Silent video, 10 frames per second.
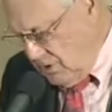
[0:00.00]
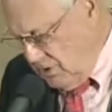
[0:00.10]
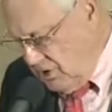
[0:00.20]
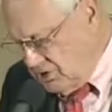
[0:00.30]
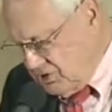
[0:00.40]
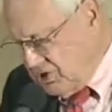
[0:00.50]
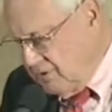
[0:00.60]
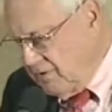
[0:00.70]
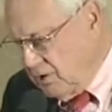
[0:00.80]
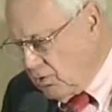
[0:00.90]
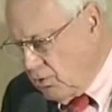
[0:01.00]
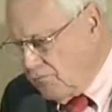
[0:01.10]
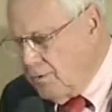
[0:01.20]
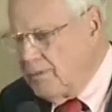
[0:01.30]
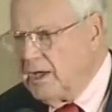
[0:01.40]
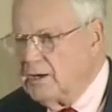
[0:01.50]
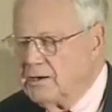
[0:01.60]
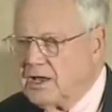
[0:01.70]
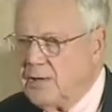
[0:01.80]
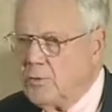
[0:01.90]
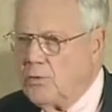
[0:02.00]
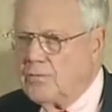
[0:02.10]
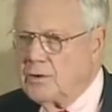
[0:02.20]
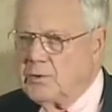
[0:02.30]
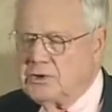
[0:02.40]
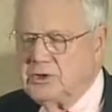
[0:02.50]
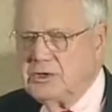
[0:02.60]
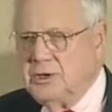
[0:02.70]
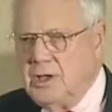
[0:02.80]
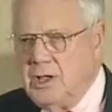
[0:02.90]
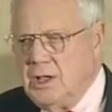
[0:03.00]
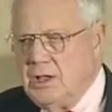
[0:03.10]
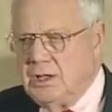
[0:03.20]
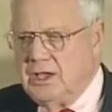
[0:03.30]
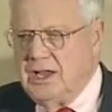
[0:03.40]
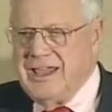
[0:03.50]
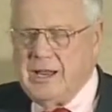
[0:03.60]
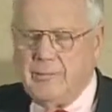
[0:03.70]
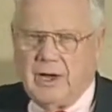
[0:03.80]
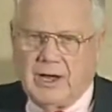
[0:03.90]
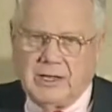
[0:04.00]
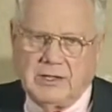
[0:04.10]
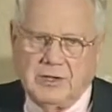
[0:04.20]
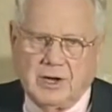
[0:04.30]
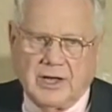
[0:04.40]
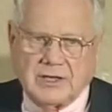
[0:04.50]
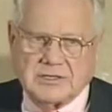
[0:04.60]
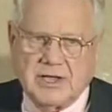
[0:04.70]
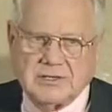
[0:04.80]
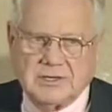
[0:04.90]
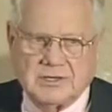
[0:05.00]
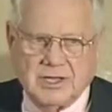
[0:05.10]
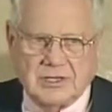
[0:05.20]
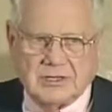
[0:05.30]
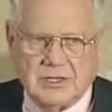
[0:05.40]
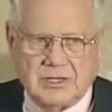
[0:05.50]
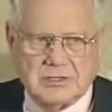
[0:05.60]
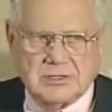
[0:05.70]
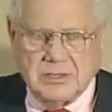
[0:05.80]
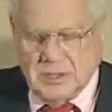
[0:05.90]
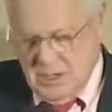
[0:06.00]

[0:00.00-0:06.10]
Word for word: this TV crew from England came over. We couldn't get anybody in the United States to touch this.